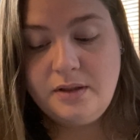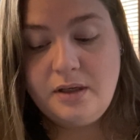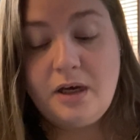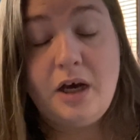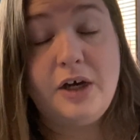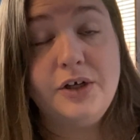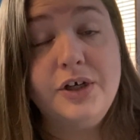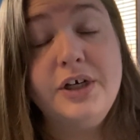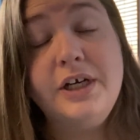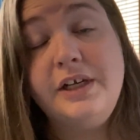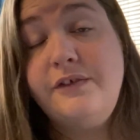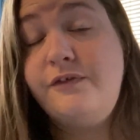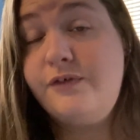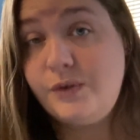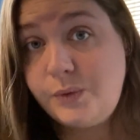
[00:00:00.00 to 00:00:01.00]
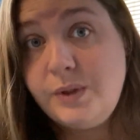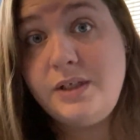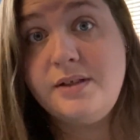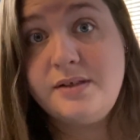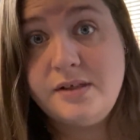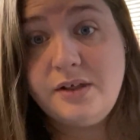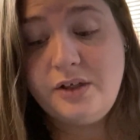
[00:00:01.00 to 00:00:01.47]
hunger and food
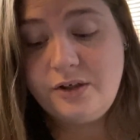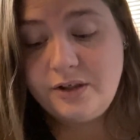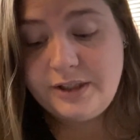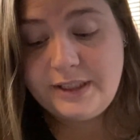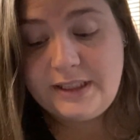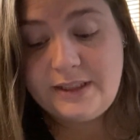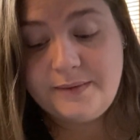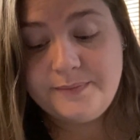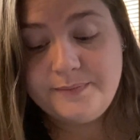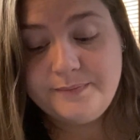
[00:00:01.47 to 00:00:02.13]
insecurity,